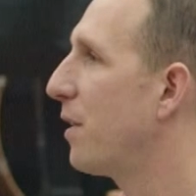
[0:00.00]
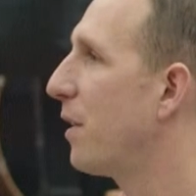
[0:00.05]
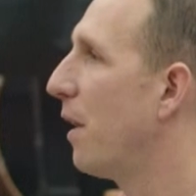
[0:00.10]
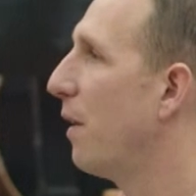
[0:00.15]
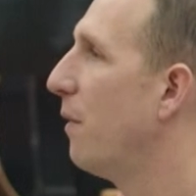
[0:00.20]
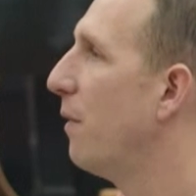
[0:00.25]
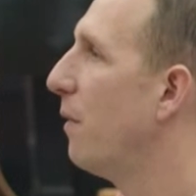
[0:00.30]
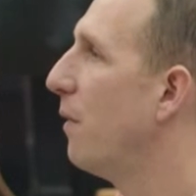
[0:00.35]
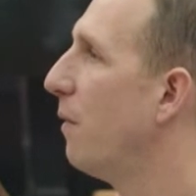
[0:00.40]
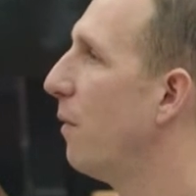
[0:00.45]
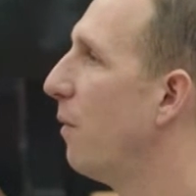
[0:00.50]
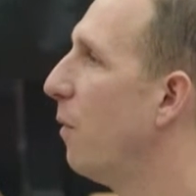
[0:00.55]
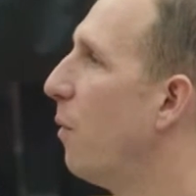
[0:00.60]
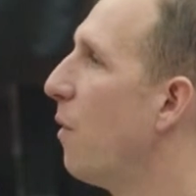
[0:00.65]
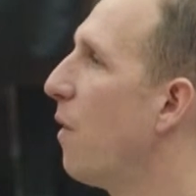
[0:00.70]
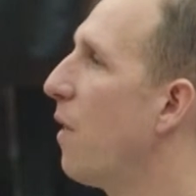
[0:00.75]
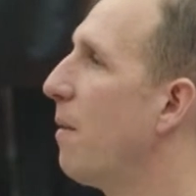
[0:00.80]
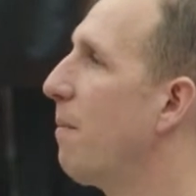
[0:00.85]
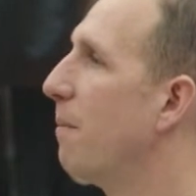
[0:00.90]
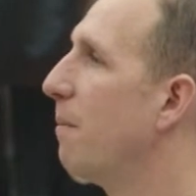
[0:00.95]
So
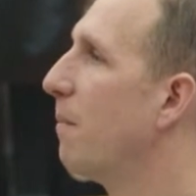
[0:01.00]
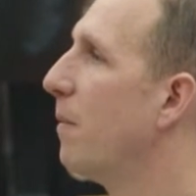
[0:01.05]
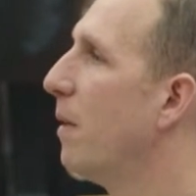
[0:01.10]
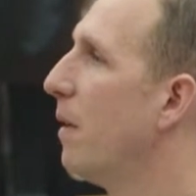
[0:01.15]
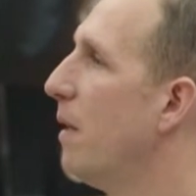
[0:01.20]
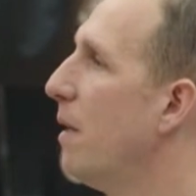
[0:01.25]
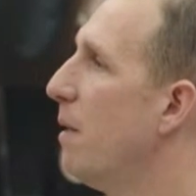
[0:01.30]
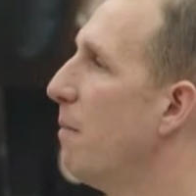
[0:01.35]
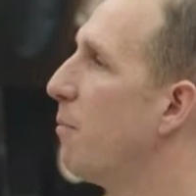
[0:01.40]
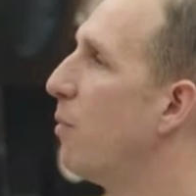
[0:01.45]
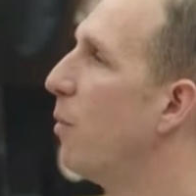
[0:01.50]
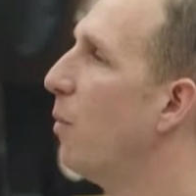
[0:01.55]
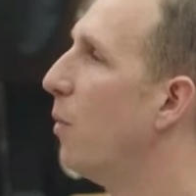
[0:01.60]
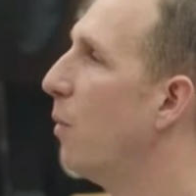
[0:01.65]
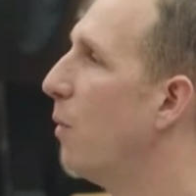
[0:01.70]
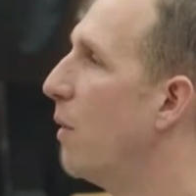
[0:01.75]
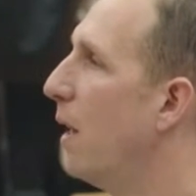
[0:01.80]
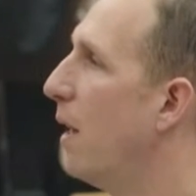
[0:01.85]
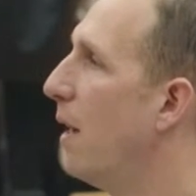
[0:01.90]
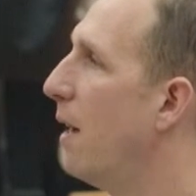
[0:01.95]
all of them
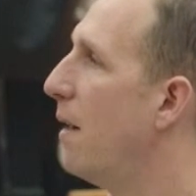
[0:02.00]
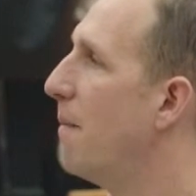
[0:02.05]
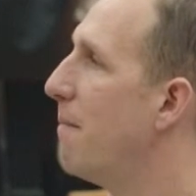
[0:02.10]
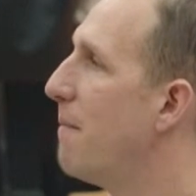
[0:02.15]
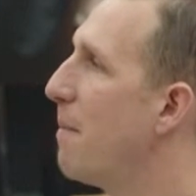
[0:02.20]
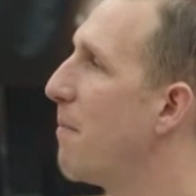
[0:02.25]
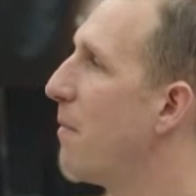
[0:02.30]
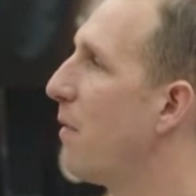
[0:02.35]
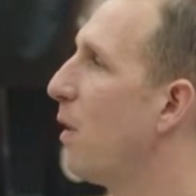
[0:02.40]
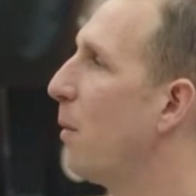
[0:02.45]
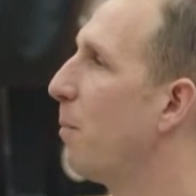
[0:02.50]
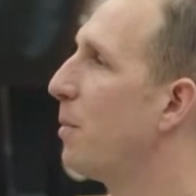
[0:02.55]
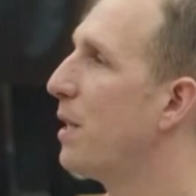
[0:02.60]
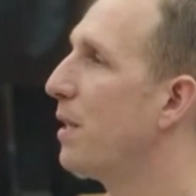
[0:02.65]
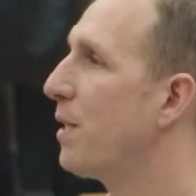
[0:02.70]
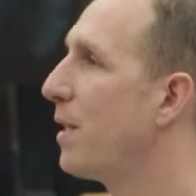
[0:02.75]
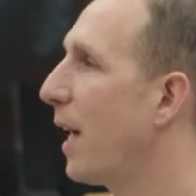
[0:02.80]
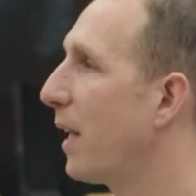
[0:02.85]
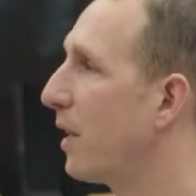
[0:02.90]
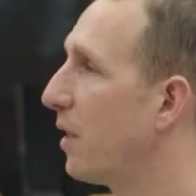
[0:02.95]
brought a member of the
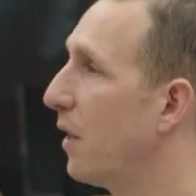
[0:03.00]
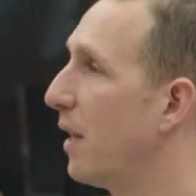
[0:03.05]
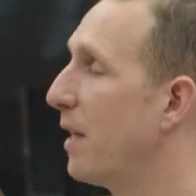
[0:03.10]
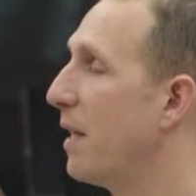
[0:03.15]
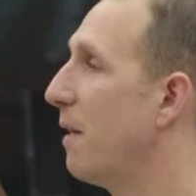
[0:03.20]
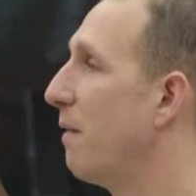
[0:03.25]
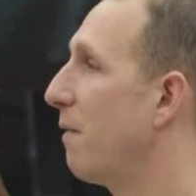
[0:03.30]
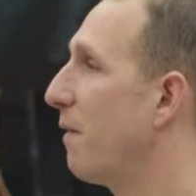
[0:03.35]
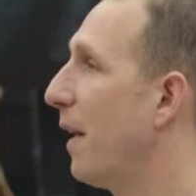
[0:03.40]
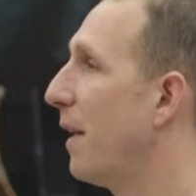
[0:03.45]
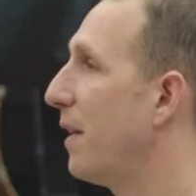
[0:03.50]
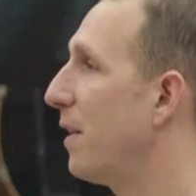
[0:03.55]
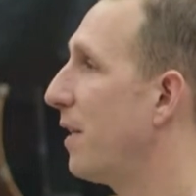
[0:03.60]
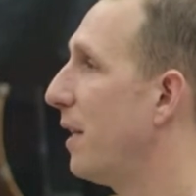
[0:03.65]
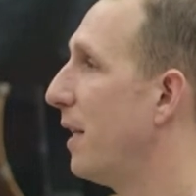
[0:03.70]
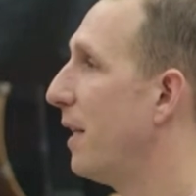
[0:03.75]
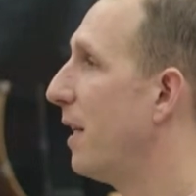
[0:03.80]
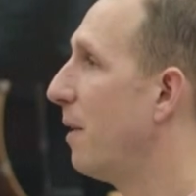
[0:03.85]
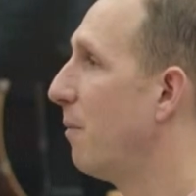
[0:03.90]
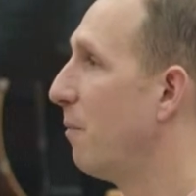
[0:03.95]
opposite sex that they didn't
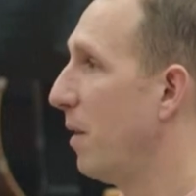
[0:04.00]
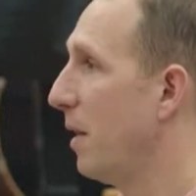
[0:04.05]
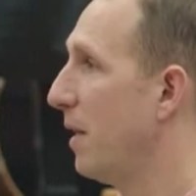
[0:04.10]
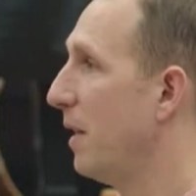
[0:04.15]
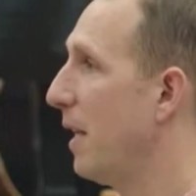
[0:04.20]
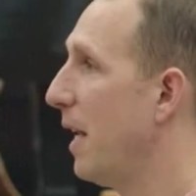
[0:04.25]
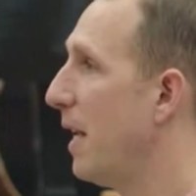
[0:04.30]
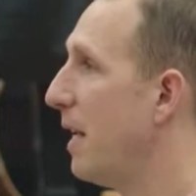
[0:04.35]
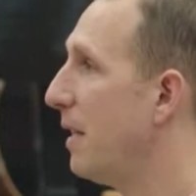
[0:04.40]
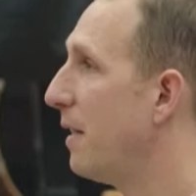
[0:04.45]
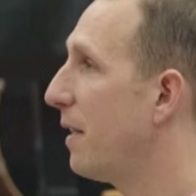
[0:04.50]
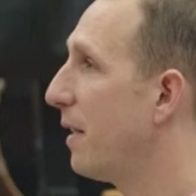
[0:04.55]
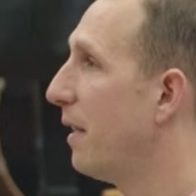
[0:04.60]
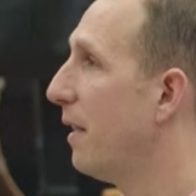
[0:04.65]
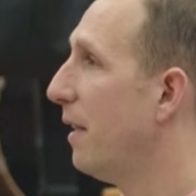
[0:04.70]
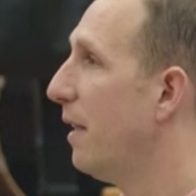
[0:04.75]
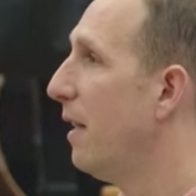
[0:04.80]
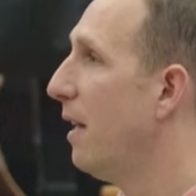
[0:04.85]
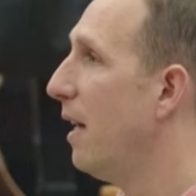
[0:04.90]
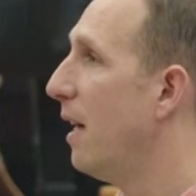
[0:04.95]
fancy, didn't want to date,
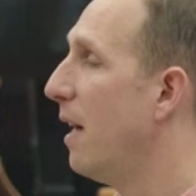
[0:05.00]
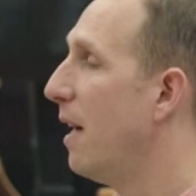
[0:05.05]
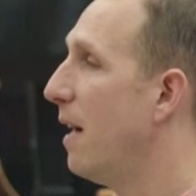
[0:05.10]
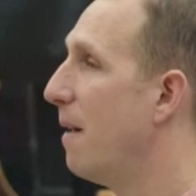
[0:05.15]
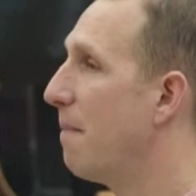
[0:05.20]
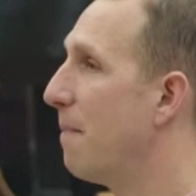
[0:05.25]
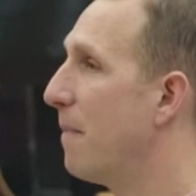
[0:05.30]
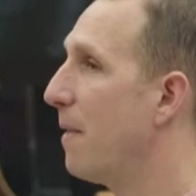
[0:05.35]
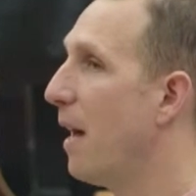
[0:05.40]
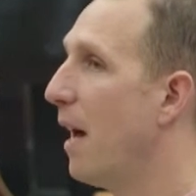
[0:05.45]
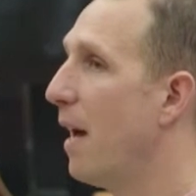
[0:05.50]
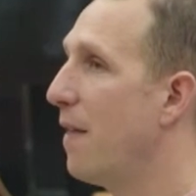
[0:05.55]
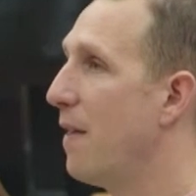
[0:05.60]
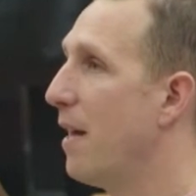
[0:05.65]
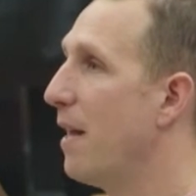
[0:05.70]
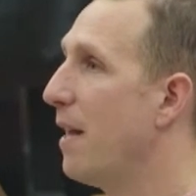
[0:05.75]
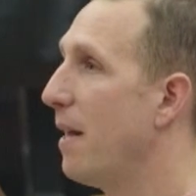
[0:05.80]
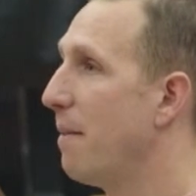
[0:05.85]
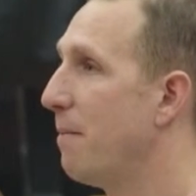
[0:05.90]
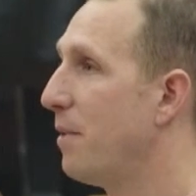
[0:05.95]
and
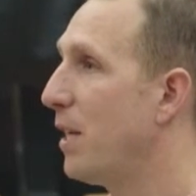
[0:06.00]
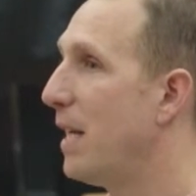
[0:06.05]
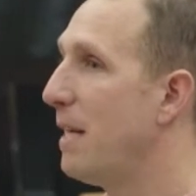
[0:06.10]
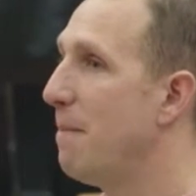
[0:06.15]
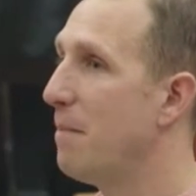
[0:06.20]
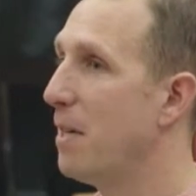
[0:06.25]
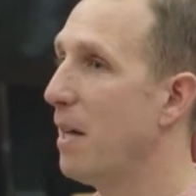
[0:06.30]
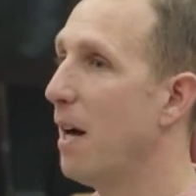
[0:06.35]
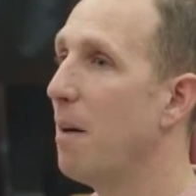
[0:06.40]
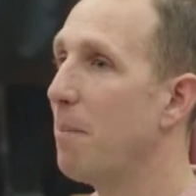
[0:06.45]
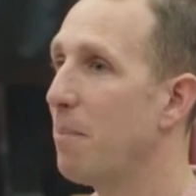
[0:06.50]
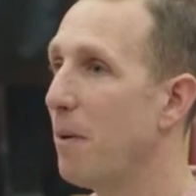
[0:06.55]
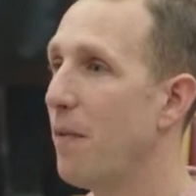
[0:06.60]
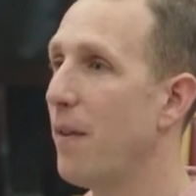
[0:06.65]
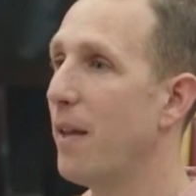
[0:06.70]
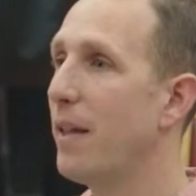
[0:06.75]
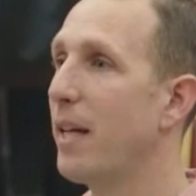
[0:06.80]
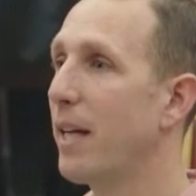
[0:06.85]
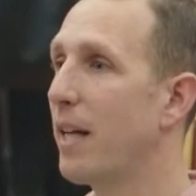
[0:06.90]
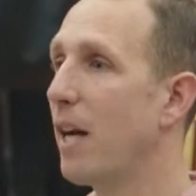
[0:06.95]
then they teamed up,
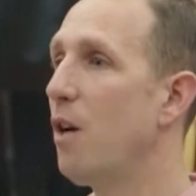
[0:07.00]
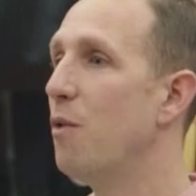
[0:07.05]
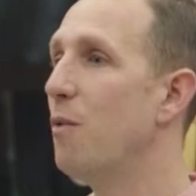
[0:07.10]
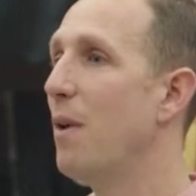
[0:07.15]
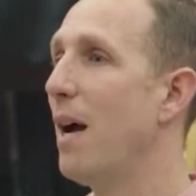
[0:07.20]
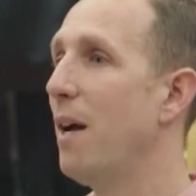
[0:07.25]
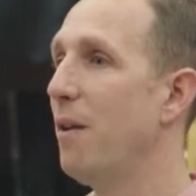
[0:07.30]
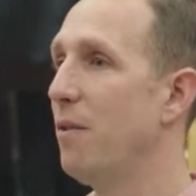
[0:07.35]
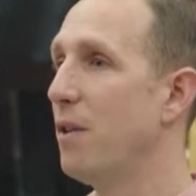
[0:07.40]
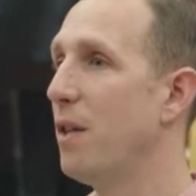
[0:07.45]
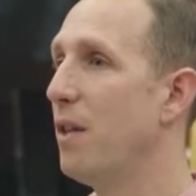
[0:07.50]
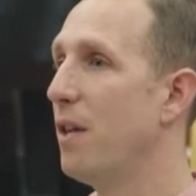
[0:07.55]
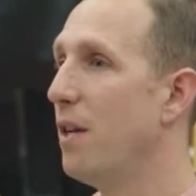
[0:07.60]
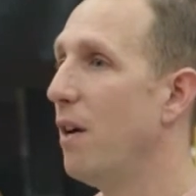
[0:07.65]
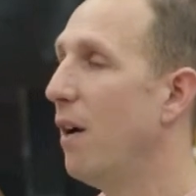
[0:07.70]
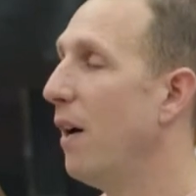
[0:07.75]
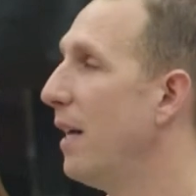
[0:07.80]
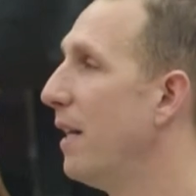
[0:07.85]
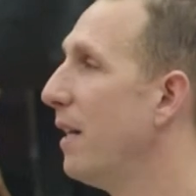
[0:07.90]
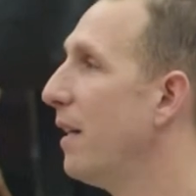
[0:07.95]
and then they go round the
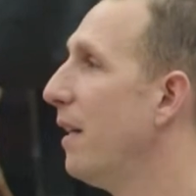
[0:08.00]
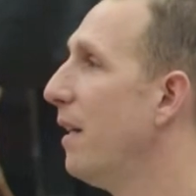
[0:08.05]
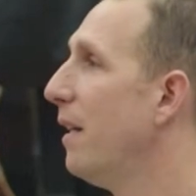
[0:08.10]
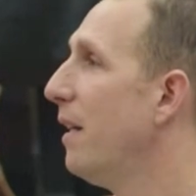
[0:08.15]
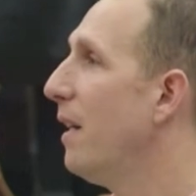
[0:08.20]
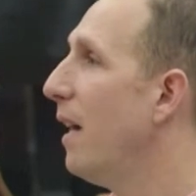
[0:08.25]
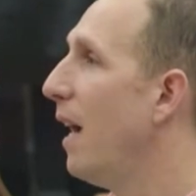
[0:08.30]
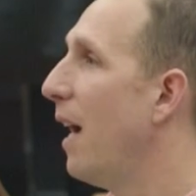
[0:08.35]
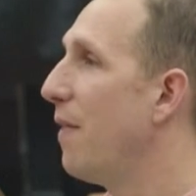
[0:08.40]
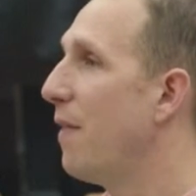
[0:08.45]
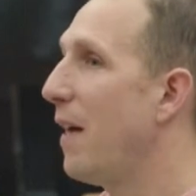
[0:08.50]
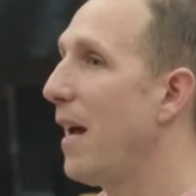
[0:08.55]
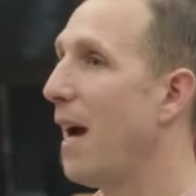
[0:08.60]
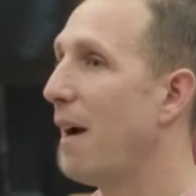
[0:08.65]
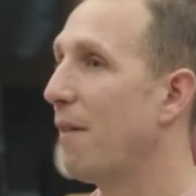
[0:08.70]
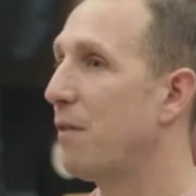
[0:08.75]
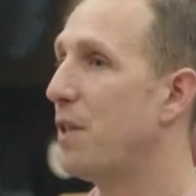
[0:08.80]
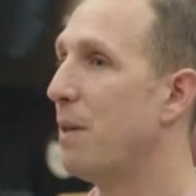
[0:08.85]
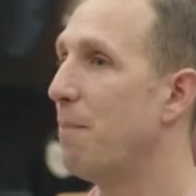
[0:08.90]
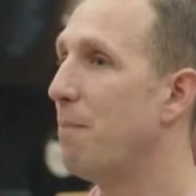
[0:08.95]
night, and they
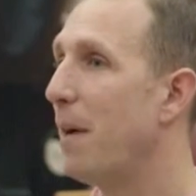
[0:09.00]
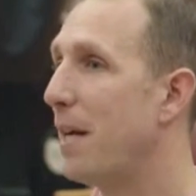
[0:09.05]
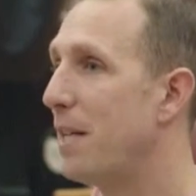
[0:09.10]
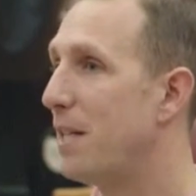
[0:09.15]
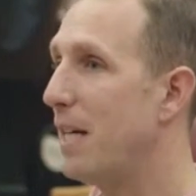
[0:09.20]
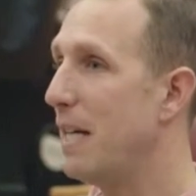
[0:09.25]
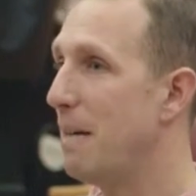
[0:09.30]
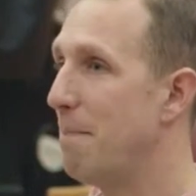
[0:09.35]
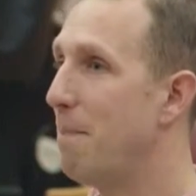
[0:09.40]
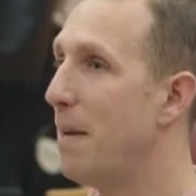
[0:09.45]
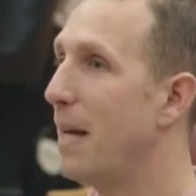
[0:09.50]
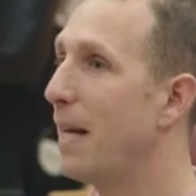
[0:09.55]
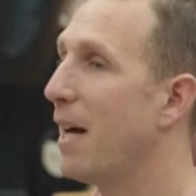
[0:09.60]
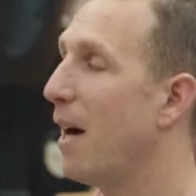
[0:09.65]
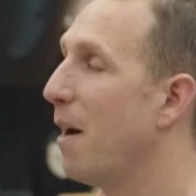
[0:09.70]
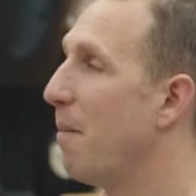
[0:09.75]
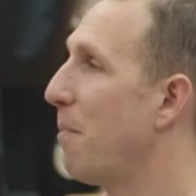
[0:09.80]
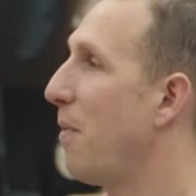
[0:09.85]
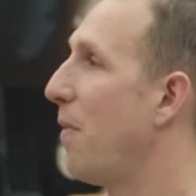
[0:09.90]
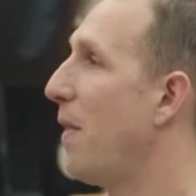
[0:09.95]
have to basically big
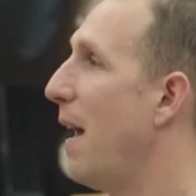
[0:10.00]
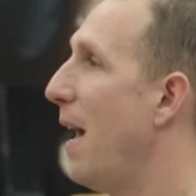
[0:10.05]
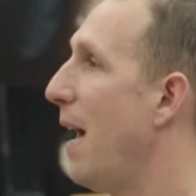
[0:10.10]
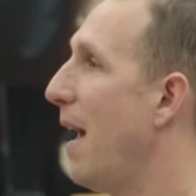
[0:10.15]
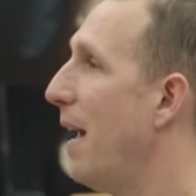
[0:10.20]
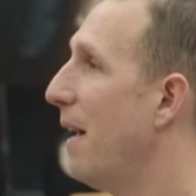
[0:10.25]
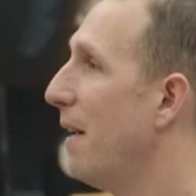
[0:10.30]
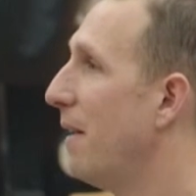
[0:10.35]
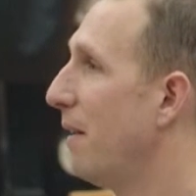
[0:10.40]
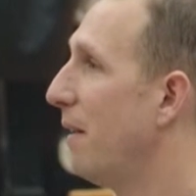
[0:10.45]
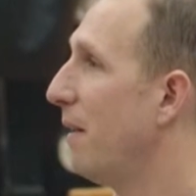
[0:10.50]
up their